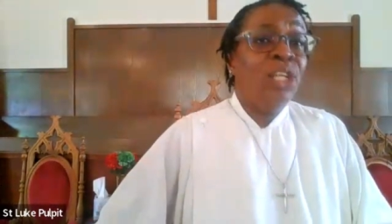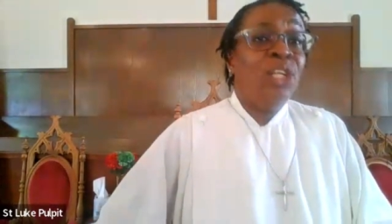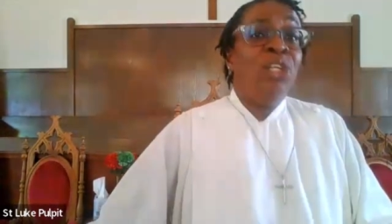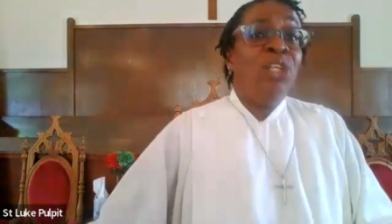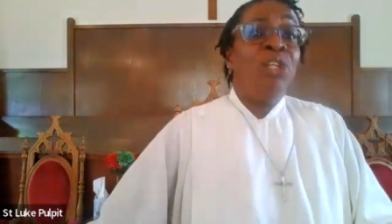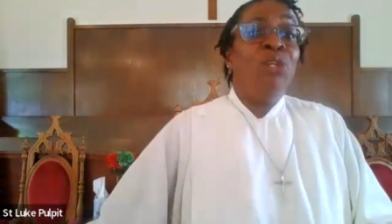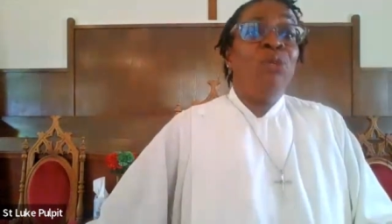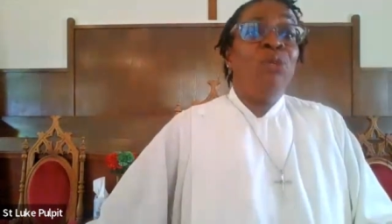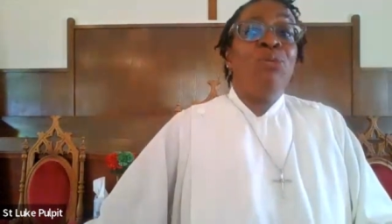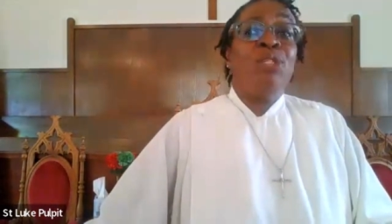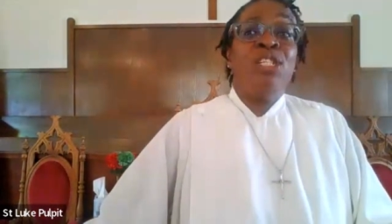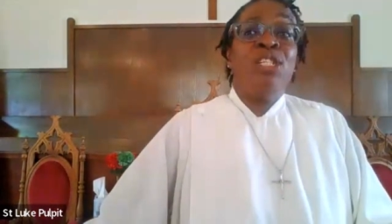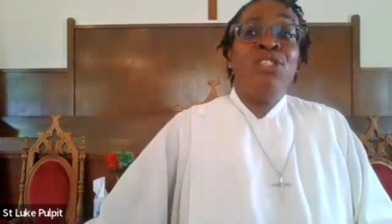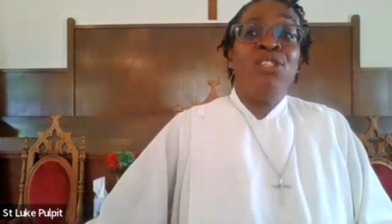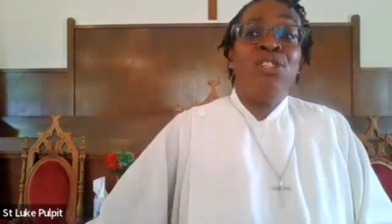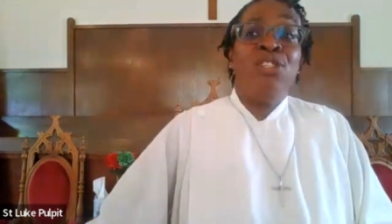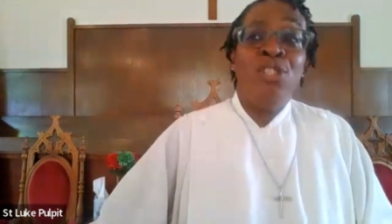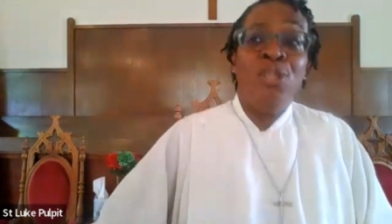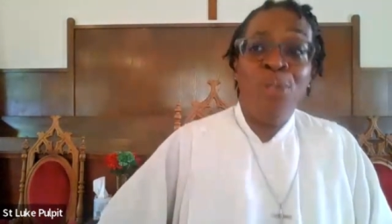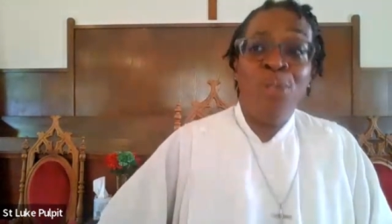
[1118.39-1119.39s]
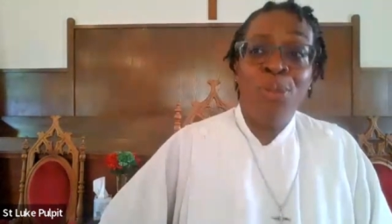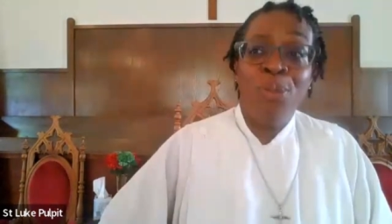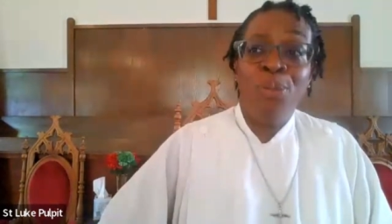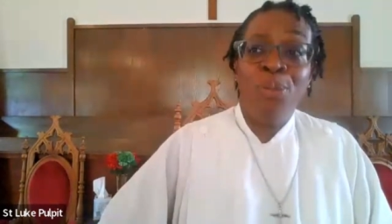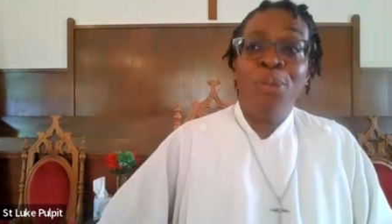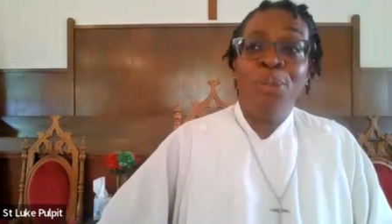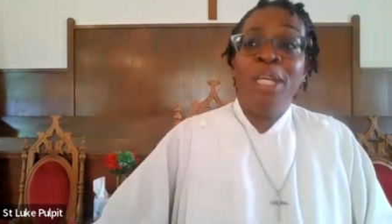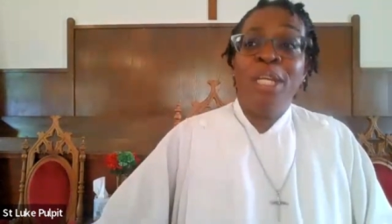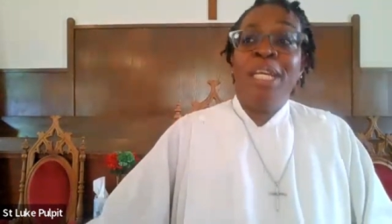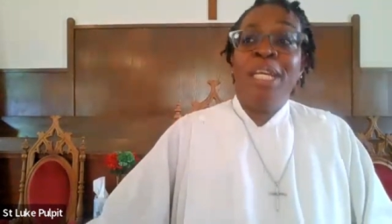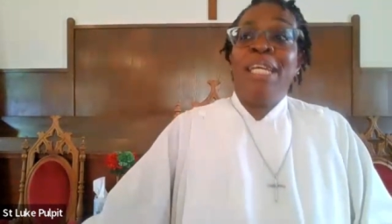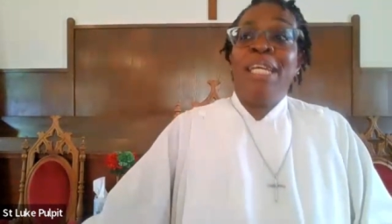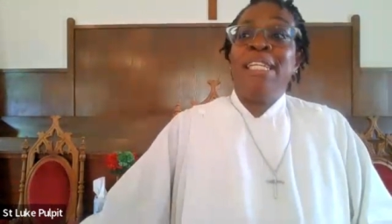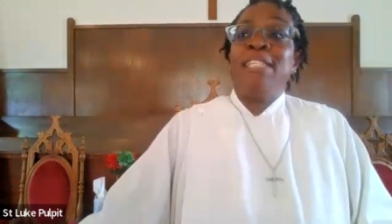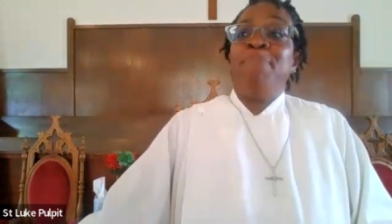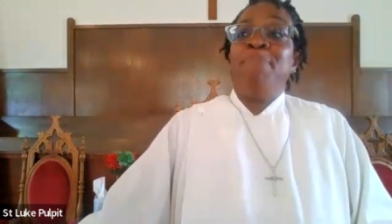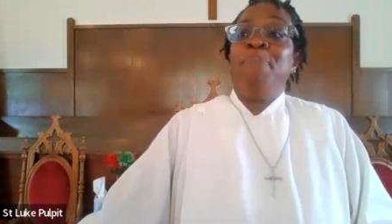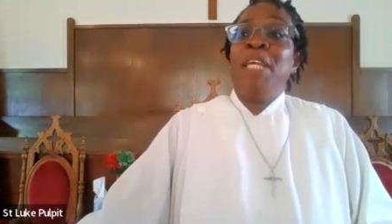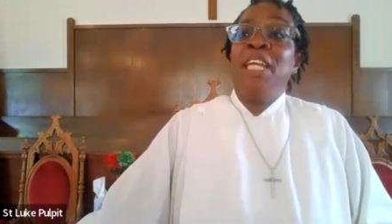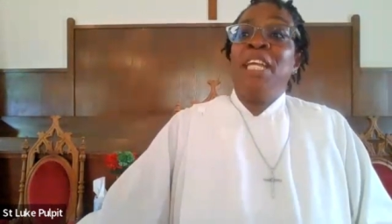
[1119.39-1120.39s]
you to do
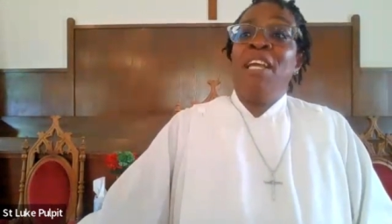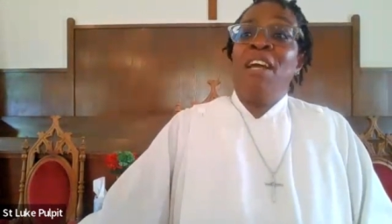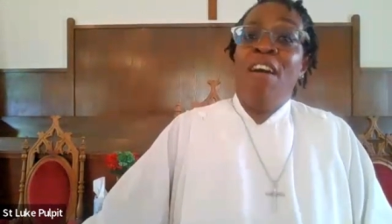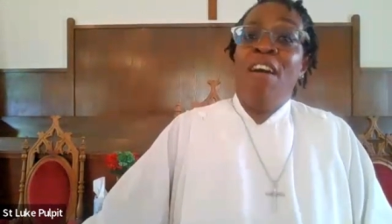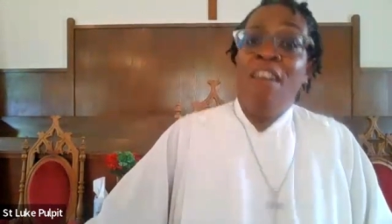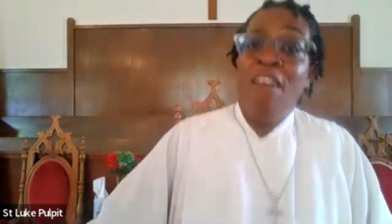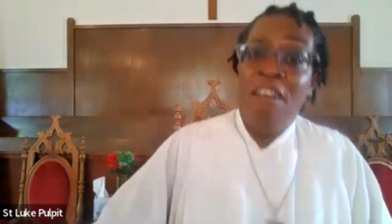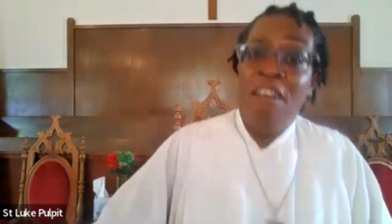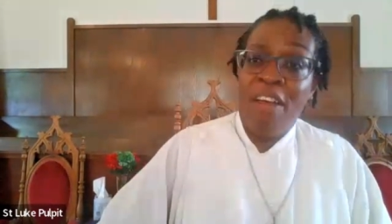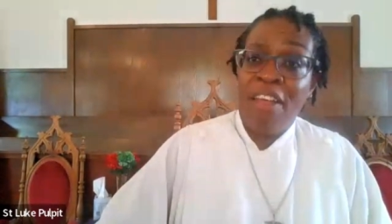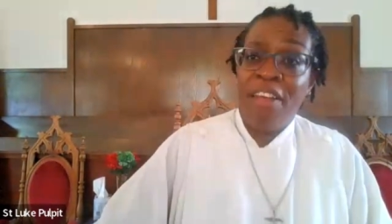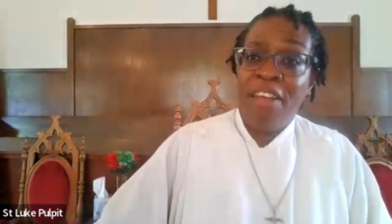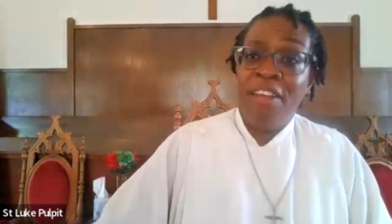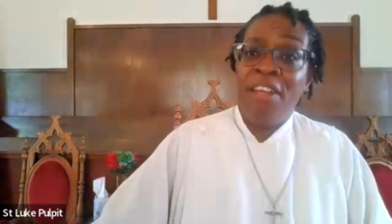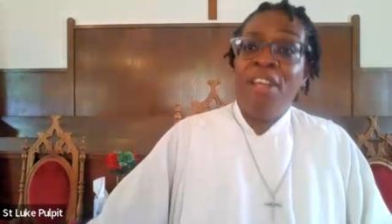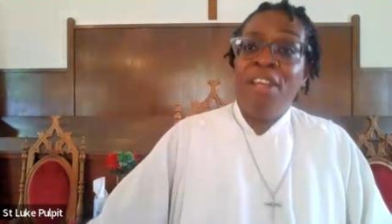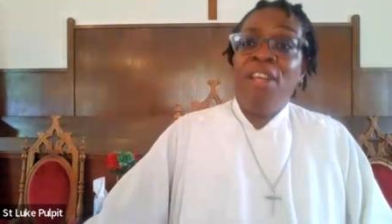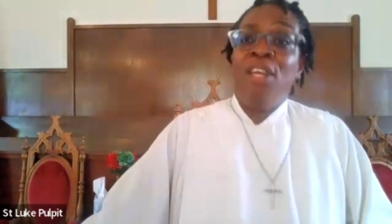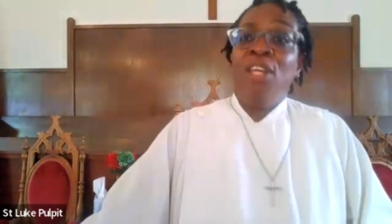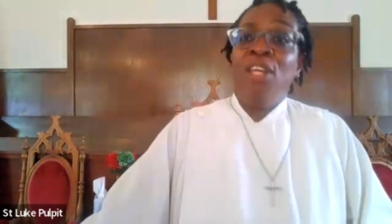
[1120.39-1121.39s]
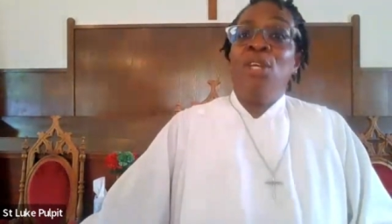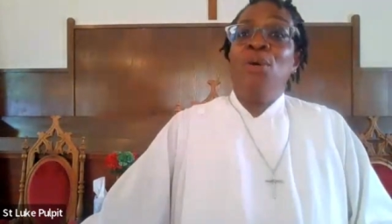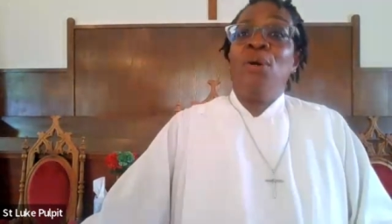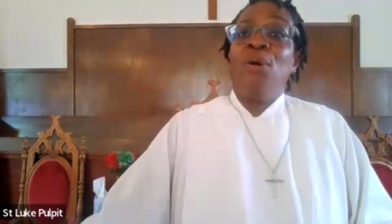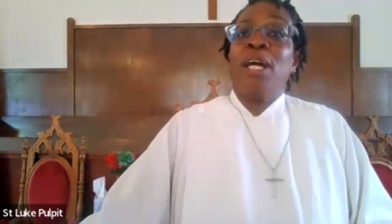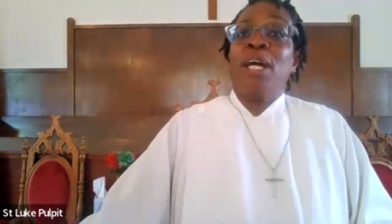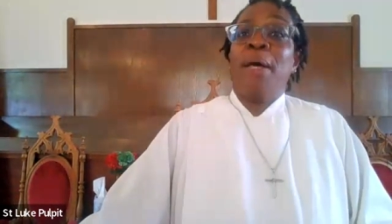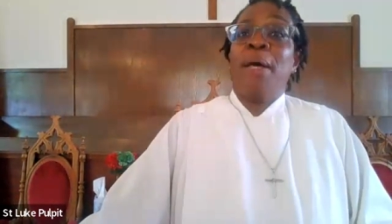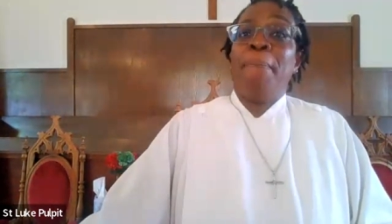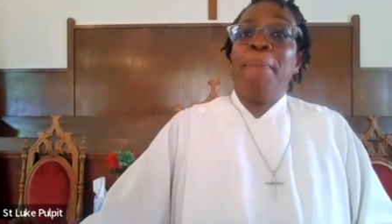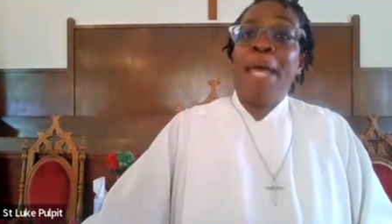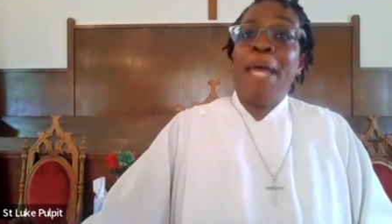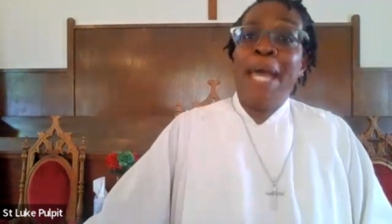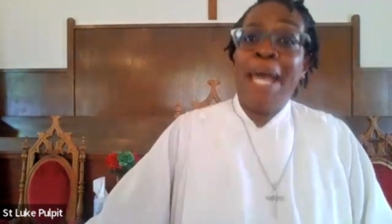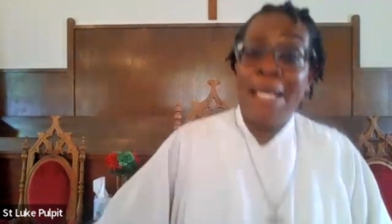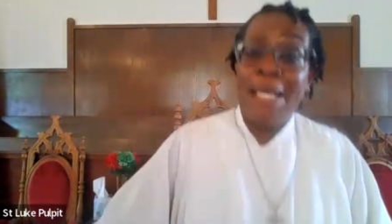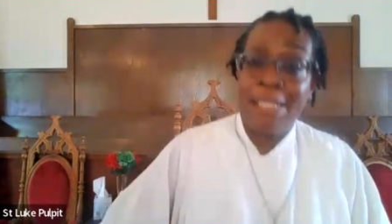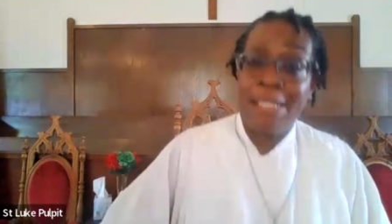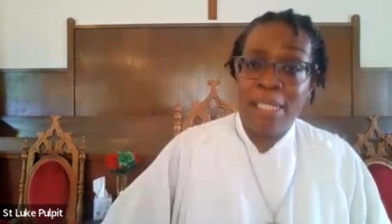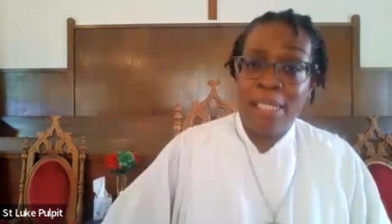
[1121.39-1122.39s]
is beyond your
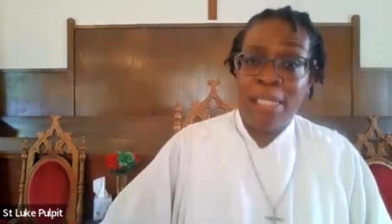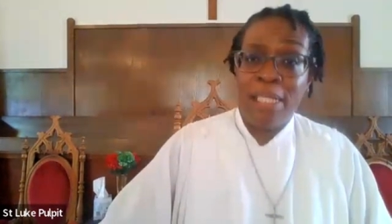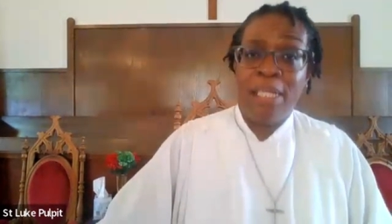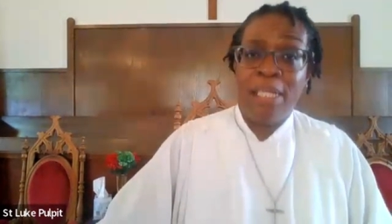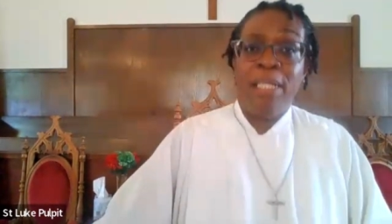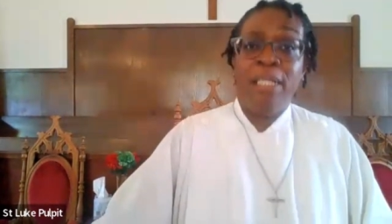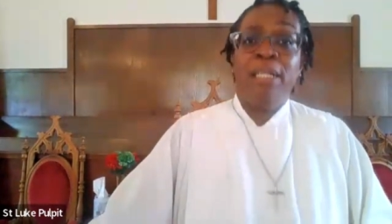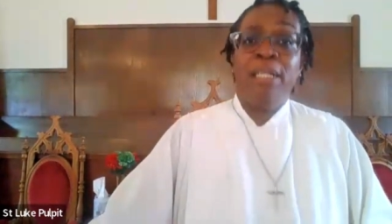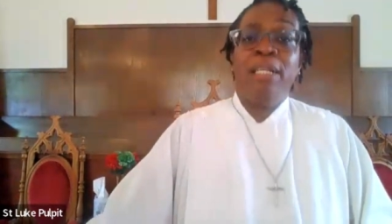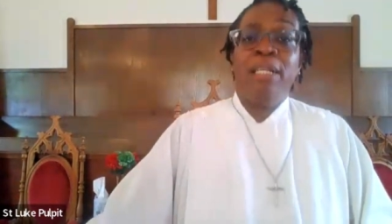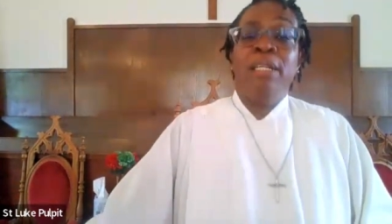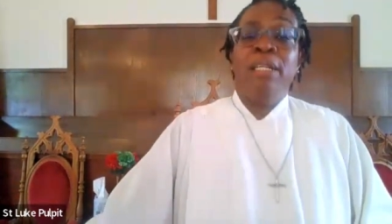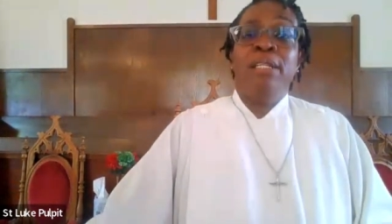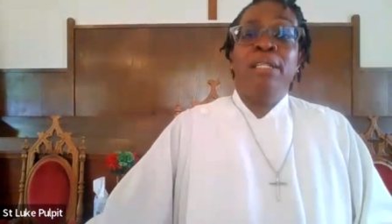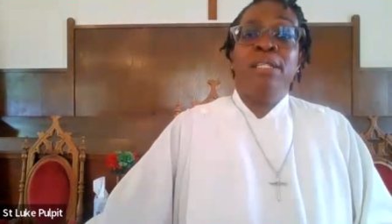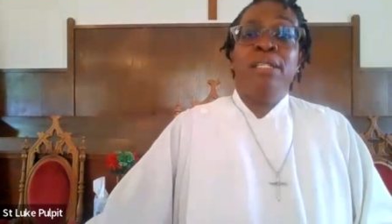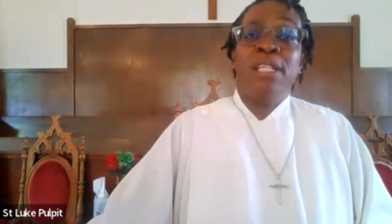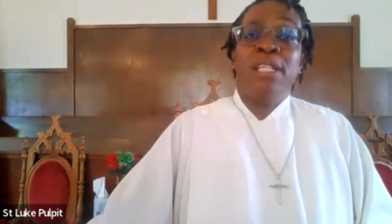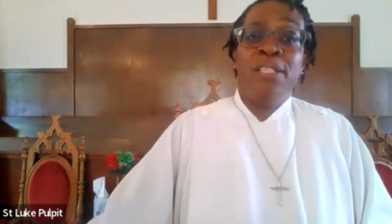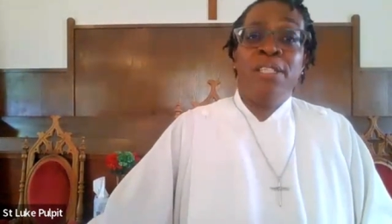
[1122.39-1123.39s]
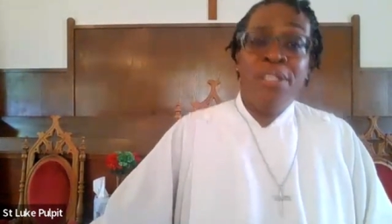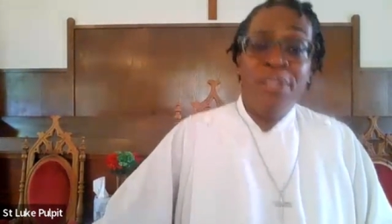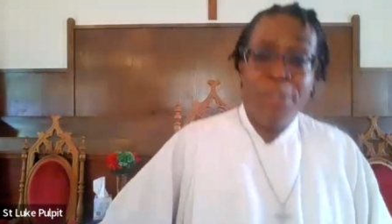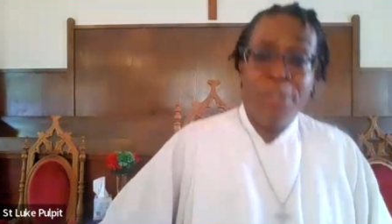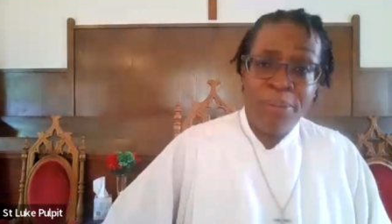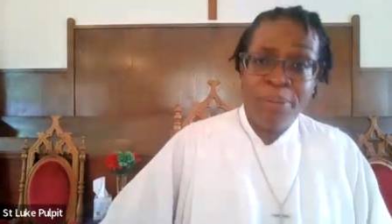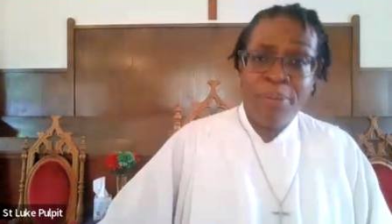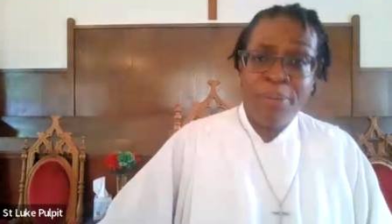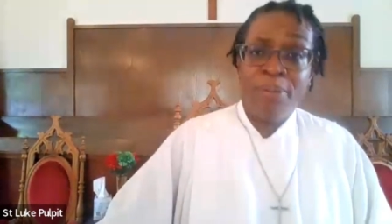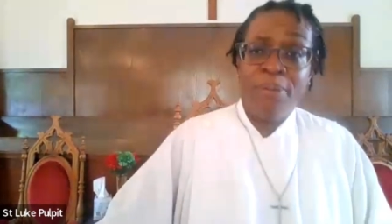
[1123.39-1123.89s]
capacity to do.